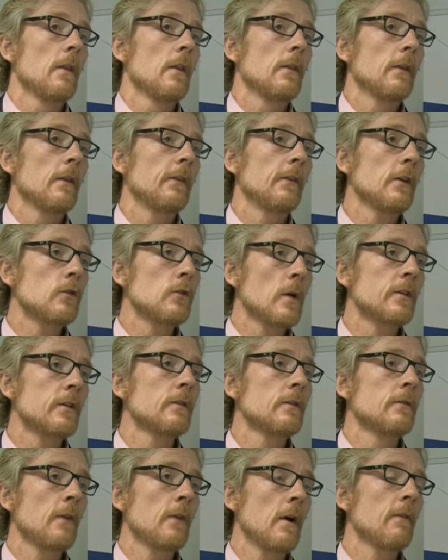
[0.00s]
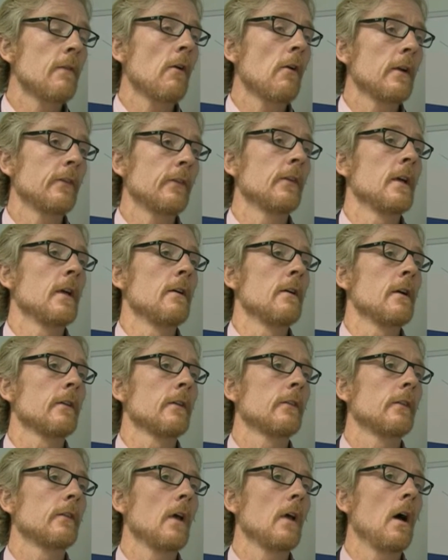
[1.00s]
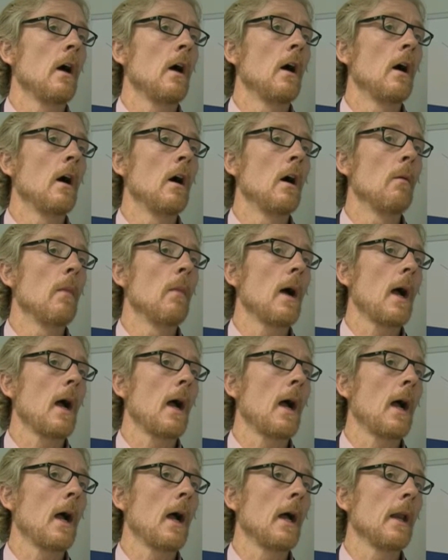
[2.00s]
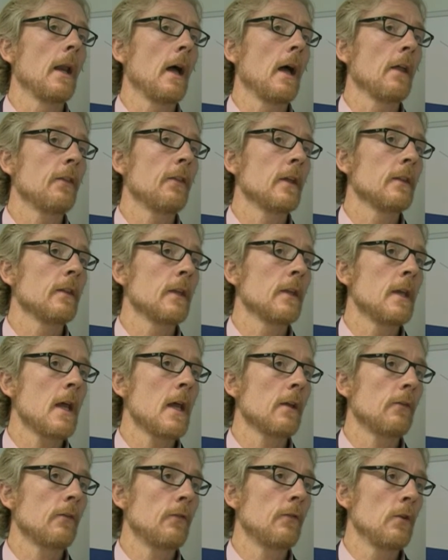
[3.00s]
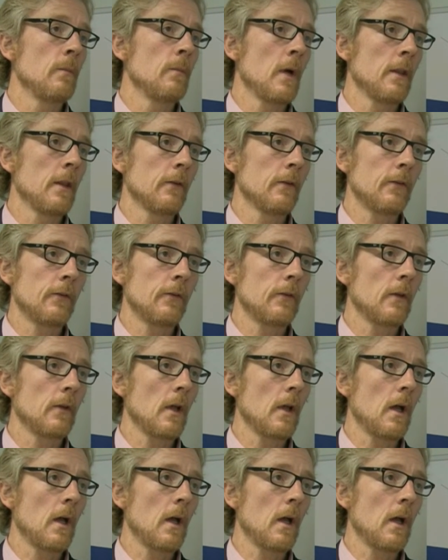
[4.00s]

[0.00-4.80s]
The situation is very, very serious, and I think the next few months